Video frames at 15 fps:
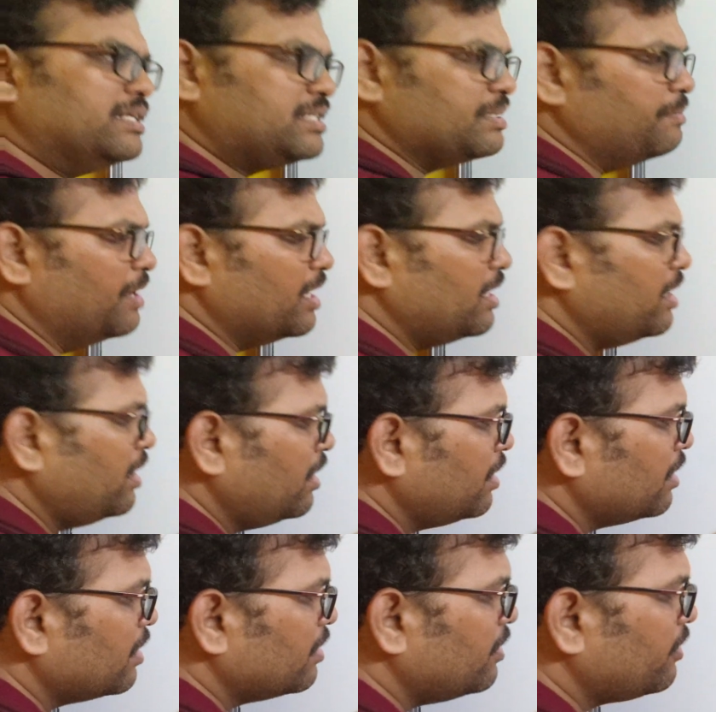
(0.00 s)
Similarly,
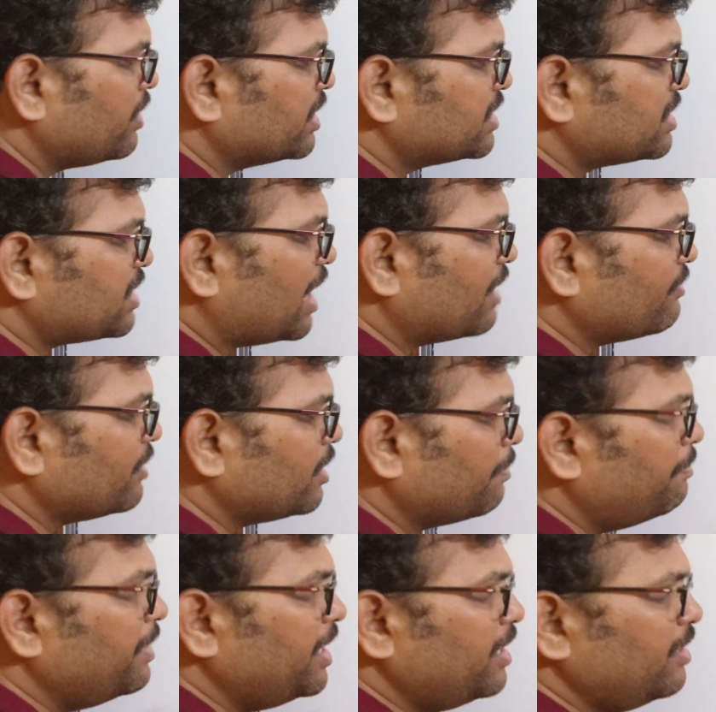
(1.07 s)
you can start with a
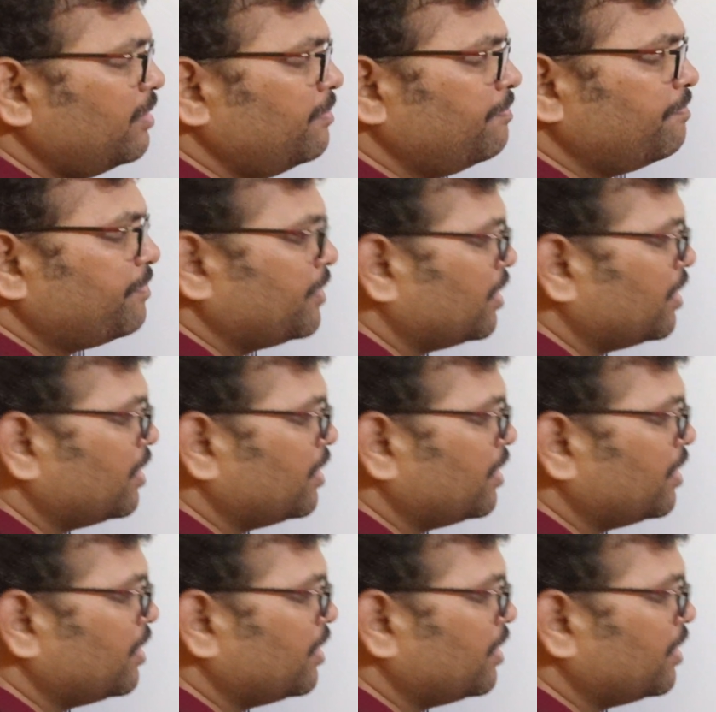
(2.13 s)
B,